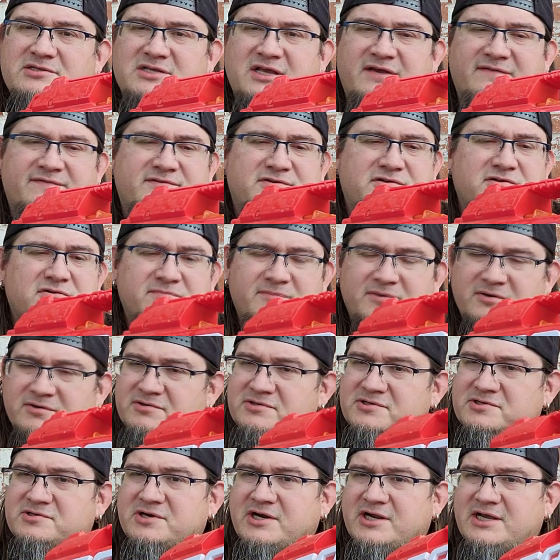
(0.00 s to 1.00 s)
used to have two
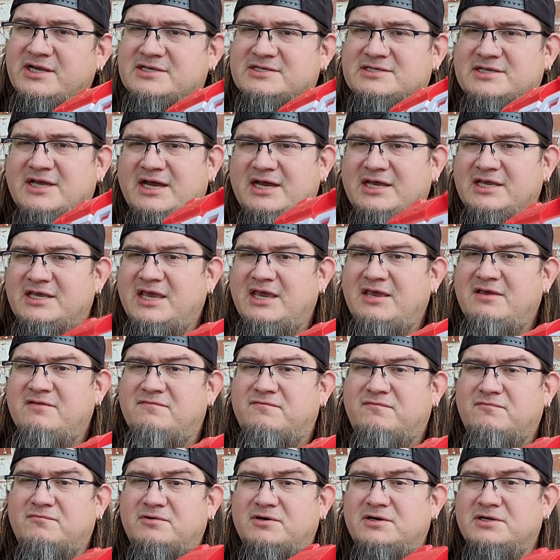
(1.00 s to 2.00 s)
Motor Strikes. I
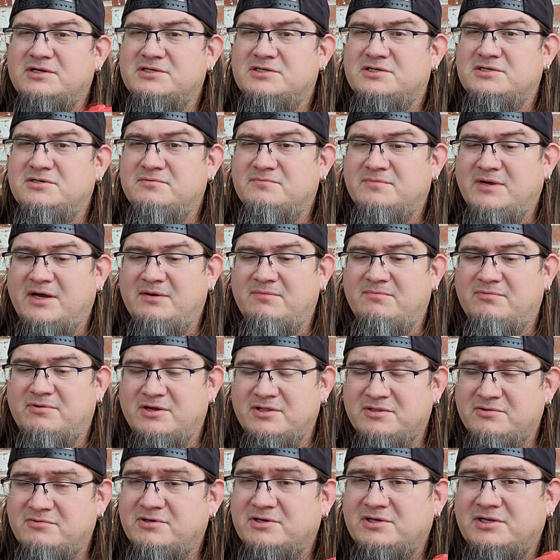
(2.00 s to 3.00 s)
gave one to my
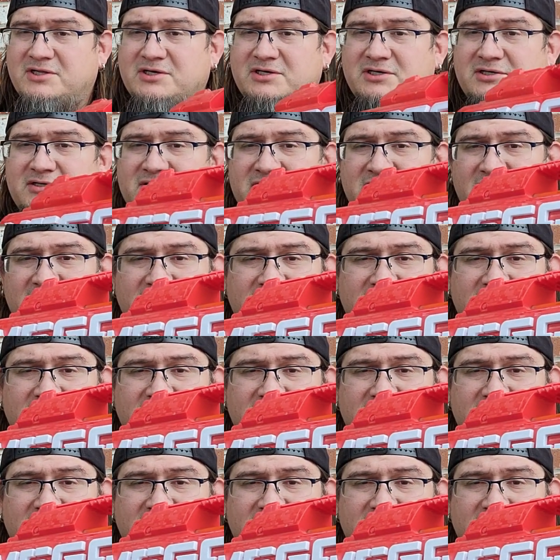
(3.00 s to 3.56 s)
brother-in-law,